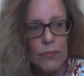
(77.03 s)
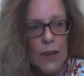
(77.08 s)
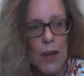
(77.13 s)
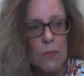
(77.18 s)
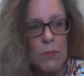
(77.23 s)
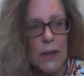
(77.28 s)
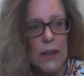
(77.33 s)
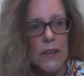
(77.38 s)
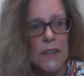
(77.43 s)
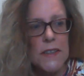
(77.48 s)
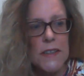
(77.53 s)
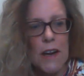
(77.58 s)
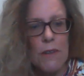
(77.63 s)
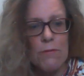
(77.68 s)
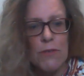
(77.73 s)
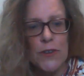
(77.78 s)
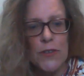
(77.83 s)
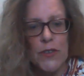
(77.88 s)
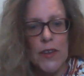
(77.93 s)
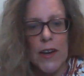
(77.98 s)
Because
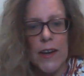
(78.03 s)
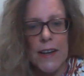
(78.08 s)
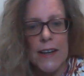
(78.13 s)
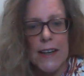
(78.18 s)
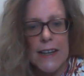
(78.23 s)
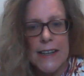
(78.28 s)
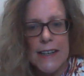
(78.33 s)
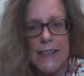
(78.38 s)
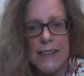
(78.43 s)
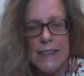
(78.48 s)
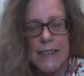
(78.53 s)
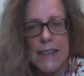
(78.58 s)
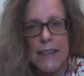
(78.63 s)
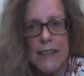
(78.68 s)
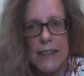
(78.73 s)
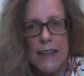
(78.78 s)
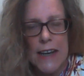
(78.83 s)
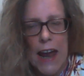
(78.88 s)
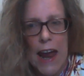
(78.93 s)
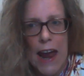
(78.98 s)
everything is
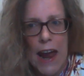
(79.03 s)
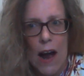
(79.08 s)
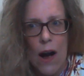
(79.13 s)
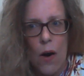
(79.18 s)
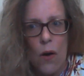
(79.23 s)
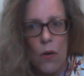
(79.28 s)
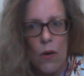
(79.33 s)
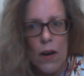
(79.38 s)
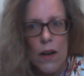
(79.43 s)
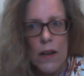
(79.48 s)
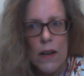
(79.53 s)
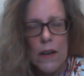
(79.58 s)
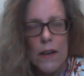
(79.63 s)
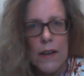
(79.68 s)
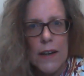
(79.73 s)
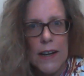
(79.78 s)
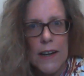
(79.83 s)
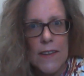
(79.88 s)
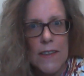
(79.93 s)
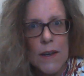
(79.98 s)
now
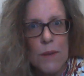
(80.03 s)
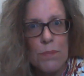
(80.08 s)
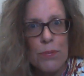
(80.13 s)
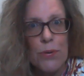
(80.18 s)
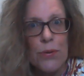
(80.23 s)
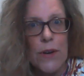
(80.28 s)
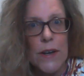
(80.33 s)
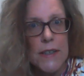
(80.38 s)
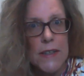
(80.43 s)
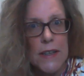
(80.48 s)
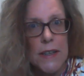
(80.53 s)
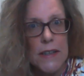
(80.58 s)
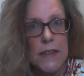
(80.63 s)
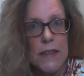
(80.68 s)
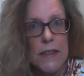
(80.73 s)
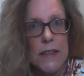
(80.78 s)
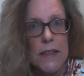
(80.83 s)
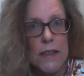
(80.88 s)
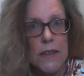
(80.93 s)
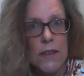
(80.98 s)
in the
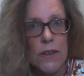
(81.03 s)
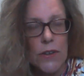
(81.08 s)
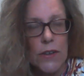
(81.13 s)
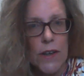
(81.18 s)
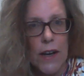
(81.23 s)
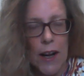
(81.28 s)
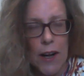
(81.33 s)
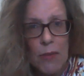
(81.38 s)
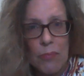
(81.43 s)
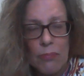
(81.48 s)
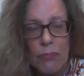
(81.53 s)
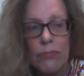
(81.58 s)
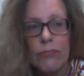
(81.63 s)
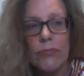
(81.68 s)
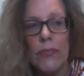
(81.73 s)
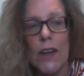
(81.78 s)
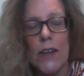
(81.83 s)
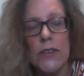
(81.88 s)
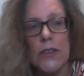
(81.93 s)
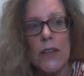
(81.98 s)
present, okay?
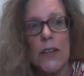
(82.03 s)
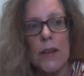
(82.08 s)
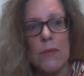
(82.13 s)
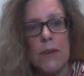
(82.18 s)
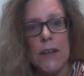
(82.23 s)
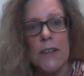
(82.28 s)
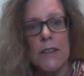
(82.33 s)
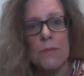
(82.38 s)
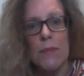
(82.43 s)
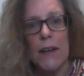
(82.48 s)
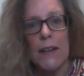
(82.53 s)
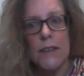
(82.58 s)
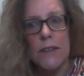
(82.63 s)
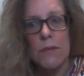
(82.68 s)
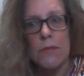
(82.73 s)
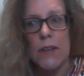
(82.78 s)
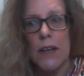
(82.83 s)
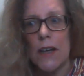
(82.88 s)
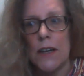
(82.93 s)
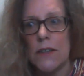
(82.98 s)
So let me explain
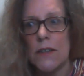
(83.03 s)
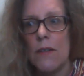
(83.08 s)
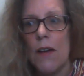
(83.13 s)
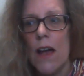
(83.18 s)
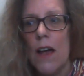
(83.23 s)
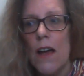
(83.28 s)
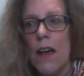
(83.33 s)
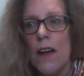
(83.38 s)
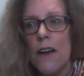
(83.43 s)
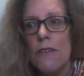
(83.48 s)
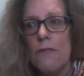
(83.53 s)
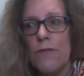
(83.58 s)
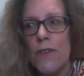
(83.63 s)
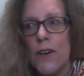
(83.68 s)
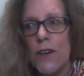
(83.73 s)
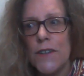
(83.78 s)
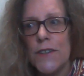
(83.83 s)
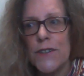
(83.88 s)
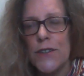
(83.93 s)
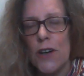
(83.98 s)
some things.
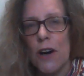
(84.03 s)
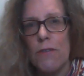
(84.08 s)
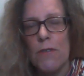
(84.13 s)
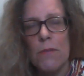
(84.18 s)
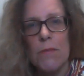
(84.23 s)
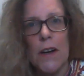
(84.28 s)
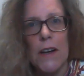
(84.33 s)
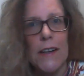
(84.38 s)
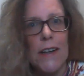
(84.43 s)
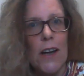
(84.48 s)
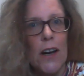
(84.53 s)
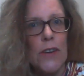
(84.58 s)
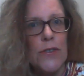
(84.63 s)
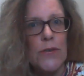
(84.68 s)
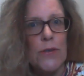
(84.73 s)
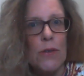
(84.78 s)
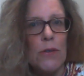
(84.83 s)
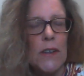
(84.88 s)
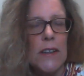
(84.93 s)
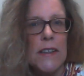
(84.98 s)
First off, I'm going to go
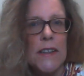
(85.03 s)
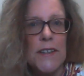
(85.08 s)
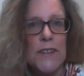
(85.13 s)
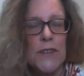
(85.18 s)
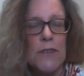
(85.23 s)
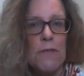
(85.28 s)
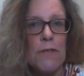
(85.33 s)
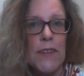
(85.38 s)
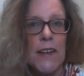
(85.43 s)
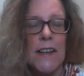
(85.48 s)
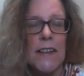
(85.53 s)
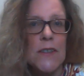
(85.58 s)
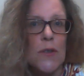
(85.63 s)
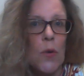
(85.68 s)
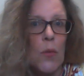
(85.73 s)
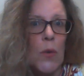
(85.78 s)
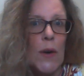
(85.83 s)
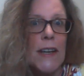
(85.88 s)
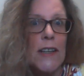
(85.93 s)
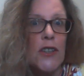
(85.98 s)
through a list of things
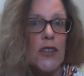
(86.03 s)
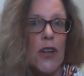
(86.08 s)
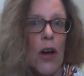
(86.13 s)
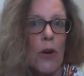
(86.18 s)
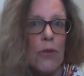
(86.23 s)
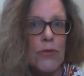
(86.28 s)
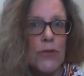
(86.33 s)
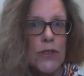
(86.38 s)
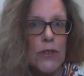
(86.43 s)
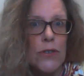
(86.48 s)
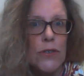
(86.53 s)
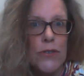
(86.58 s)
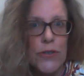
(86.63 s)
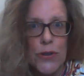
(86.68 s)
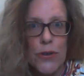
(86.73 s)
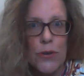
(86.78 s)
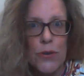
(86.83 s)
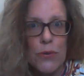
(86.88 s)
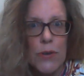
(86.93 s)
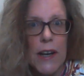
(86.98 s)
that we don't
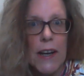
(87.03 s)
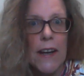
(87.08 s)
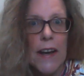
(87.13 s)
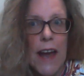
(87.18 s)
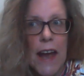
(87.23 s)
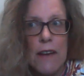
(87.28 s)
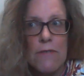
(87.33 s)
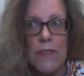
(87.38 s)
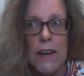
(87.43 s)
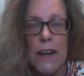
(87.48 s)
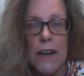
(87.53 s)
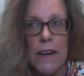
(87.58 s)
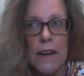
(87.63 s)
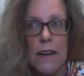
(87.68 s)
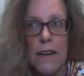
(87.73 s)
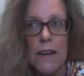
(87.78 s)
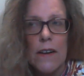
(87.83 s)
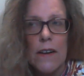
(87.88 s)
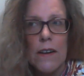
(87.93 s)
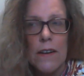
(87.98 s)
do in heaven,
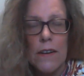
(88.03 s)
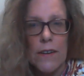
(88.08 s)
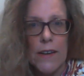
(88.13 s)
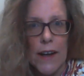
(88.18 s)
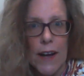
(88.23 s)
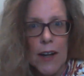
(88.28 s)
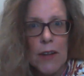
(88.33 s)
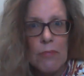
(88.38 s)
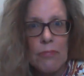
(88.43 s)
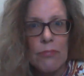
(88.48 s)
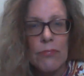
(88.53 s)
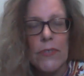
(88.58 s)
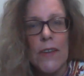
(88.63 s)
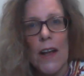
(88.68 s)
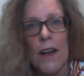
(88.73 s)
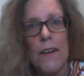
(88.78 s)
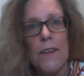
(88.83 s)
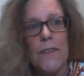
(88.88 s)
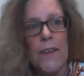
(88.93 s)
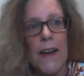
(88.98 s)
okay?
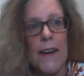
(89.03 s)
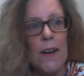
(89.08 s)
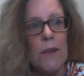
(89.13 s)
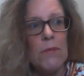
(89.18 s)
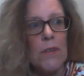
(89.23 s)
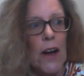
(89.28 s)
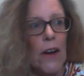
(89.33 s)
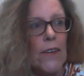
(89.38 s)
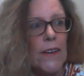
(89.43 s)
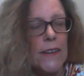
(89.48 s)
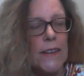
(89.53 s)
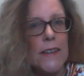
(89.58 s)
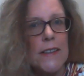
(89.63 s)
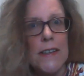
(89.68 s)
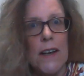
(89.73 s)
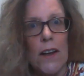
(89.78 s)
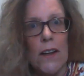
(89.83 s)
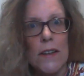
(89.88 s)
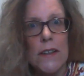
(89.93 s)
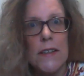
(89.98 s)
Then I'm going to
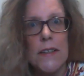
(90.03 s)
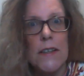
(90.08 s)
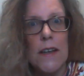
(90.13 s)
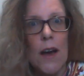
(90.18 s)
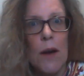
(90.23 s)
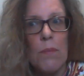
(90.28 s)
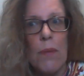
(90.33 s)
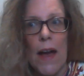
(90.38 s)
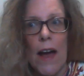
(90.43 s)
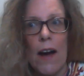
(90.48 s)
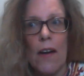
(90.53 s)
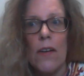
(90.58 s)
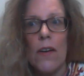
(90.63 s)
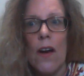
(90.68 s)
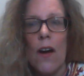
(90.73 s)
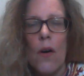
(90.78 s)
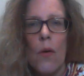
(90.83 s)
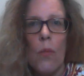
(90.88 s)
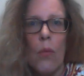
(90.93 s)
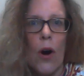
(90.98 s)
tell us about
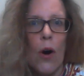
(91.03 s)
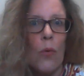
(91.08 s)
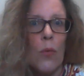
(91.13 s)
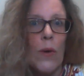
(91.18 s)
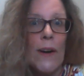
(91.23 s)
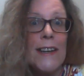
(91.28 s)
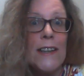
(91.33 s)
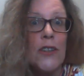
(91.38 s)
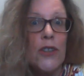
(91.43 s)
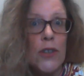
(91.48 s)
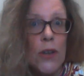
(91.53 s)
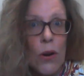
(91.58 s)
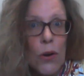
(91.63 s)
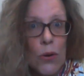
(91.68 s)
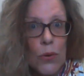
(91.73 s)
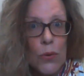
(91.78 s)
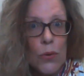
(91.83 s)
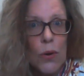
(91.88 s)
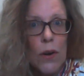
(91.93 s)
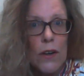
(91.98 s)
what we
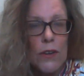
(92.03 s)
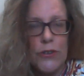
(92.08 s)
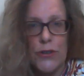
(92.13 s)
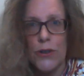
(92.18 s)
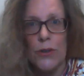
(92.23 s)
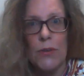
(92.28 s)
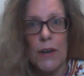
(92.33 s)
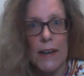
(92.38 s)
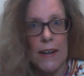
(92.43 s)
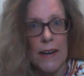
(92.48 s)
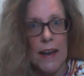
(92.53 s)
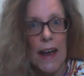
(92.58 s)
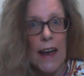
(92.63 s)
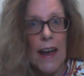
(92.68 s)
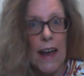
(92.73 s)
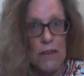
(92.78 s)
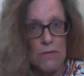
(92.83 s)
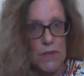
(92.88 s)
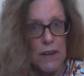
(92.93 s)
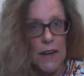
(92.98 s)
do do in
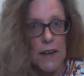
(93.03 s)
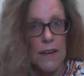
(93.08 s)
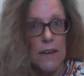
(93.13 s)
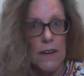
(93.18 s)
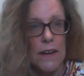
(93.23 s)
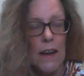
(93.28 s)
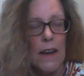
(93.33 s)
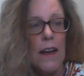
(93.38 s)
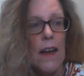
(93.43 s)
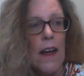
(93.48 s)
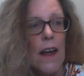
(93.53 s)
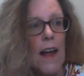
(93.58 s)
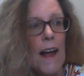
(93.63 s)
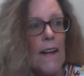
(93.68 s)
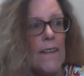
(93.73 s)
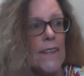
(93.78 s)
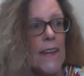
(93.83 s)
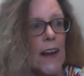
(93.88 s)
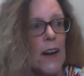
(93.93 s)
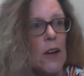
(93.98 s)
heaven.
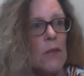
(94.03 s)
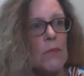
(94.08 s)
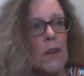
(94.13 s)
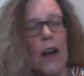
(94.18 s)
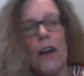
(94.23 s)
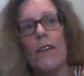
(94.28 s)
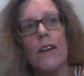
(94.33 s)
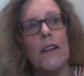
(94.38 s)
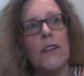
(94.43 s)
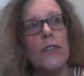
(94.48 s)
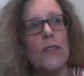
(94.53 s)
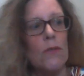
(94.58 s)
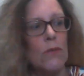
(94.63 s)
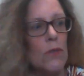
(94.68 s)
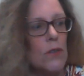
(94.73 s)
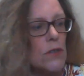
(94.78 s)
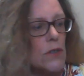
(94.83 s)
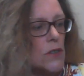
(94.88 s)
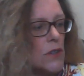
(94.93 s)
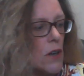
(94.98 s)
And then I'm going to
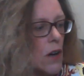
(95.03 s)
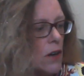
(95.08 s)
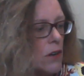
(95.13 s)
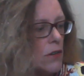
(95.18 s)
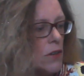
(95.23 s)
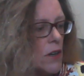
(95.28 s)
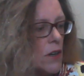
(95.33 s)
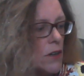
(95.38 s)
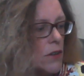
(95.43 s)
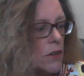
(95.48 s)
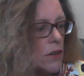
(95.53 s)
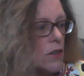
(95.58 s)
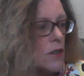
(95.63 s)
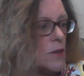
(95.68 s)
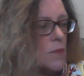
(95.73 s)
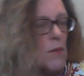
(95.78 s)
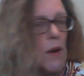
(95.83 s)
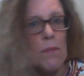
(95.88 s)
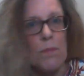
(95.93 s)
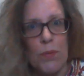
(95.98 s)
also
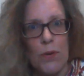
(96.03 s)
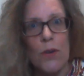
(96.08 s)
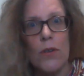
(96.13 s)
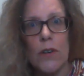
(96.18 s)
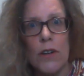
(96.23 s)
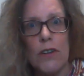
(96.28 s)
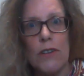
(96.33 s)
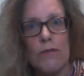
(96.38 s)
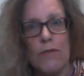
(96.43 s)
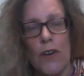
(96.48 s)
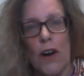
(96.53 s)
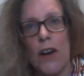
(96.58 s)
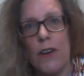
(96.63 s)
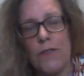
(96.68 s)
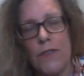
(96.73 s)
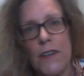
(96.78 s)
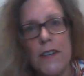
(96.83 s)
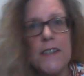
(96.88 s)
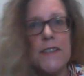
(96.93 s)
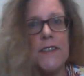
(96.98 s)
use my book,
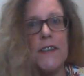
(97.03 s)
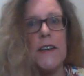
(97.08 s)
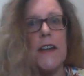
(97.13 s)
Five Years in